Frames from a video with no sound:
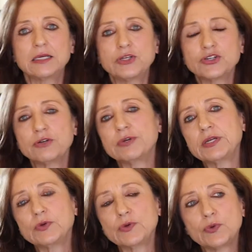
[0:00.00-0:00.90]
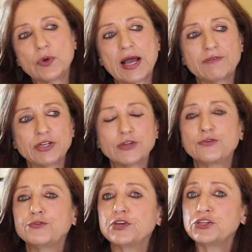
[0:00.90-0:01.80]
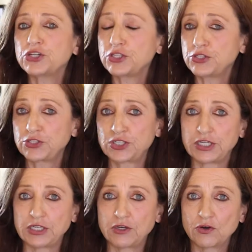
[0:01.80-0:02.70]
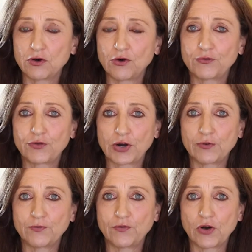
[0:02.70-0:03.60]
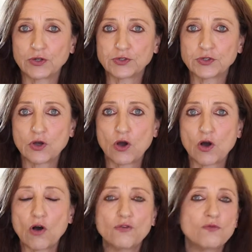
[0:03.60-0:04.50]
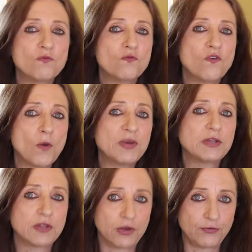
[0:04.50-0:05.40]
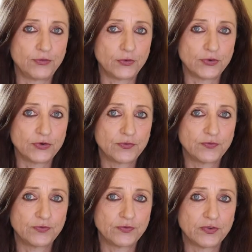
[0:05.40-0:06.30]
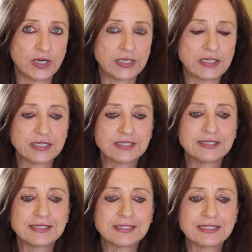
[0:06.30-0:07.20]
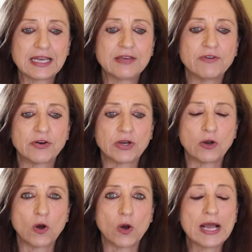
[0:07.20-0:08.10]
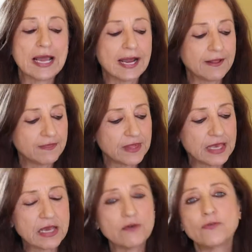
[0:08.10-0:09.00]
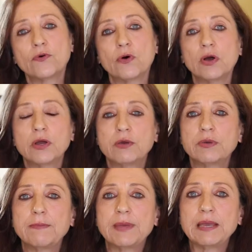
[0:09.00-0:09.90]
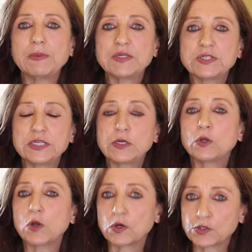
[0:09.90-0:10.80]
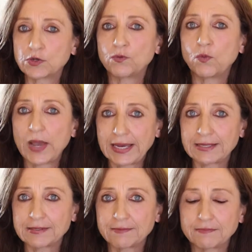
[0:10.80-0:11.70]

Children who have a deficiency of ferrum often vomit their food, right? It doesn't stay very long, and therefore we maybe see loss of weight.